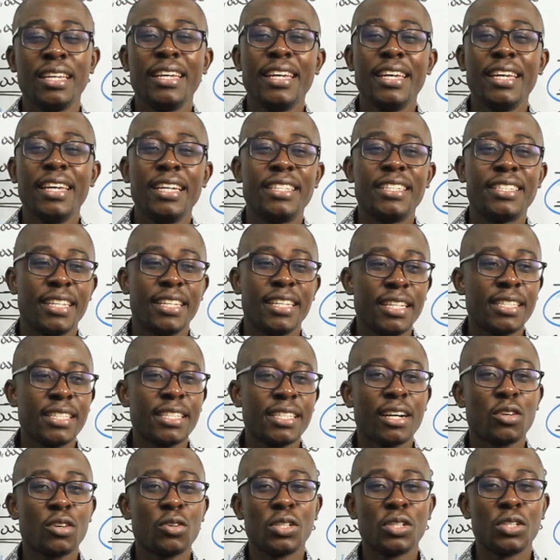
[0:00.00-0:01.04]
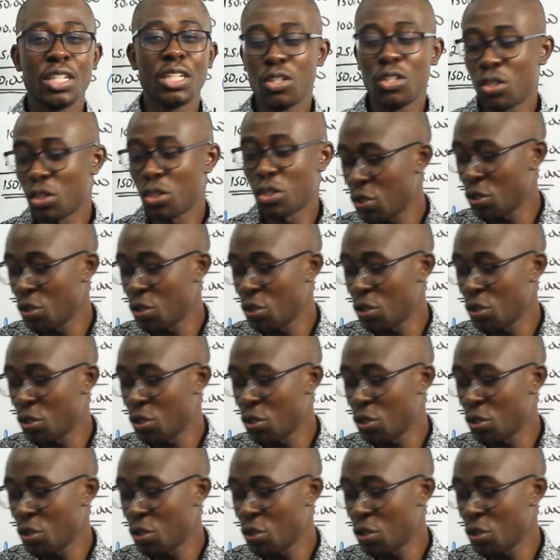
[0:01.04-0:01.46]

It is a continuation